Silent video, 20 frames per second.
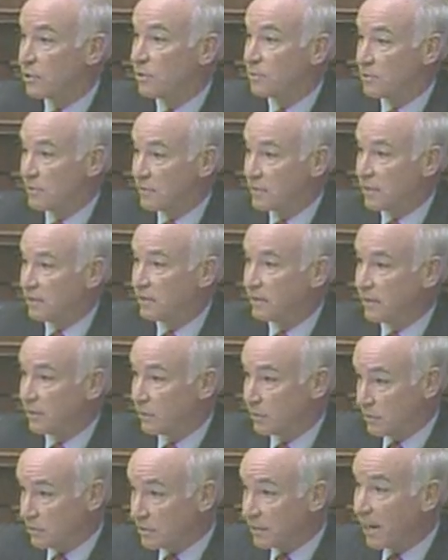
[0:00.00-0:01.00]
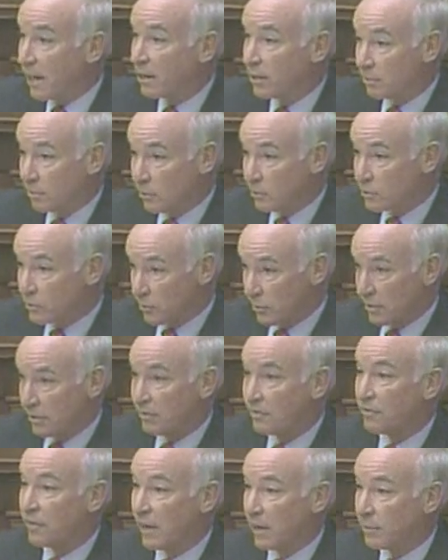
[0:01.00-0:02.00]
in terms of dealing with child abuse
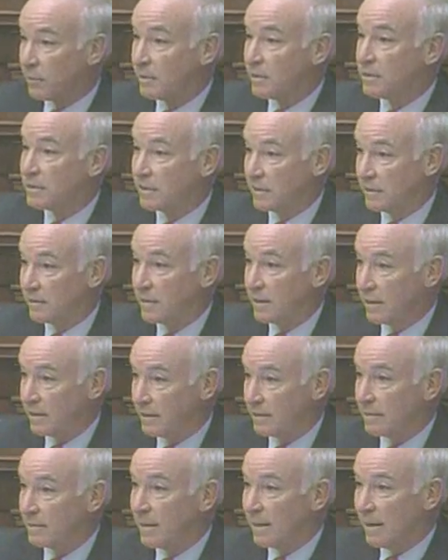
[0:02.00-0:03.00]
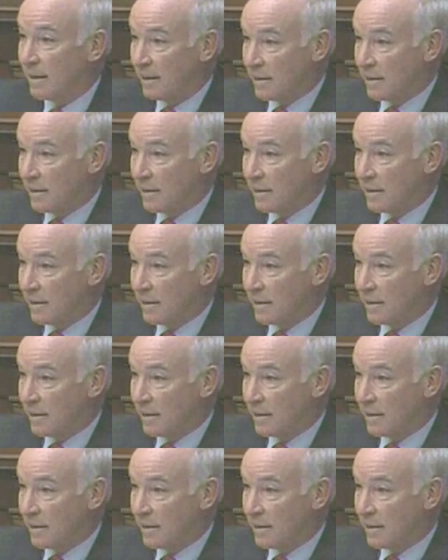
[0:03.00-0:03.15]
within families, and